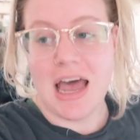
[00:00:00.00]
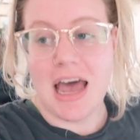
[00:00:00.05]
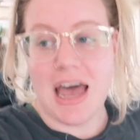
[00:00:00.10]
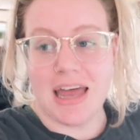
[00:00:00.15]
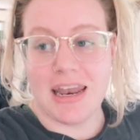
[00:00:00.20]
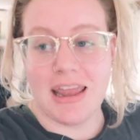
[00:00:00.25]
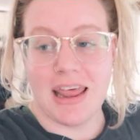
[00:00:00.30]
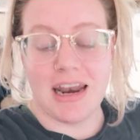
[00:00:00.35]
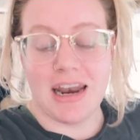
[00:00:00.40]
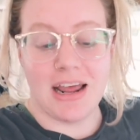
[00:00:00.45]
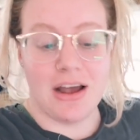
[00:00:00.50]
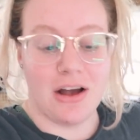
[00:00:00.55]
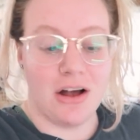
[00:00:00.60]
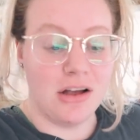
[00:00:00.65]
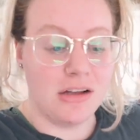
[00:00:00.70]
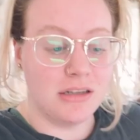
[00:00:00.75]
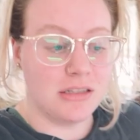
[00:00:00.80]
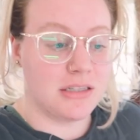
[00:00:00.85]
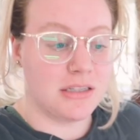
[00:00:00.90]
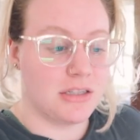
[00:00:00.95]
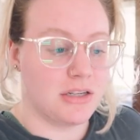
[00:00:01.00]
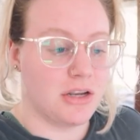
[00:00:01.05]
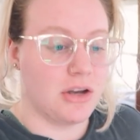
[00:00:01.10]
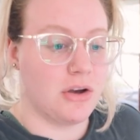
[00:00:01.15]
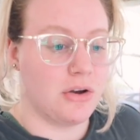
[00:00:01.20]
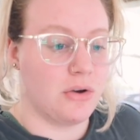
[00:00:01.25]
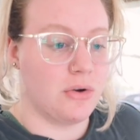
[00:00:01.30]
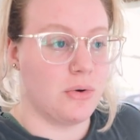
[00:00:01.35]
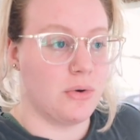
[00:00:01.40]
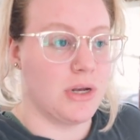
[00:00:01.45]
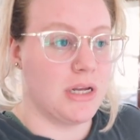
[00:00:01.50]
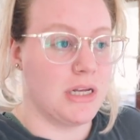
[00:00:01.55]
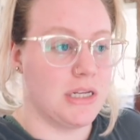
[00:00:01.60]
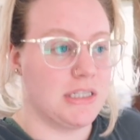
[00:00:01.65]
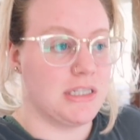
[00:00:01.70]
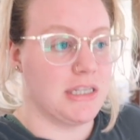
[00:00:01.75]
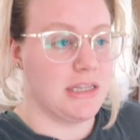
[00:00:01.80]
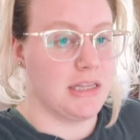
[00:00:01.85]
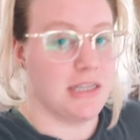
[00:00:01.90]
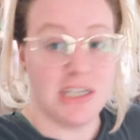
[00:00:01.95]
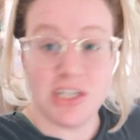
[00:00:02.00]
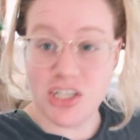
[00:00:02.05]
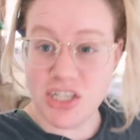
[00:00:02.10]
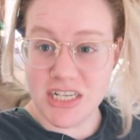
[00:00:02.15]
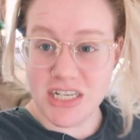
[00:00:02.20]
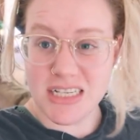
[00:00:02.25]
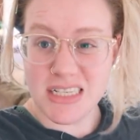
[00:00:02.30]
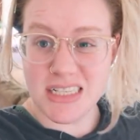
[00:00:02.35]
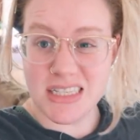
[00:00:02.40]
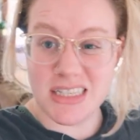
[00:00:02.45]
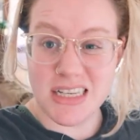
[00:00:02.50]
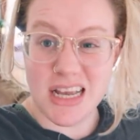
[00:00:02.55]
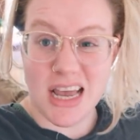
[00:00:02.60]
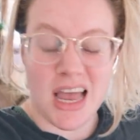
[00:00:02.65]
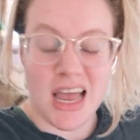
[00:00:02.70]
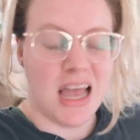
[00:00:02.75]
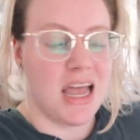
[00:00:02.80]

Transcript: And then I also did the dishes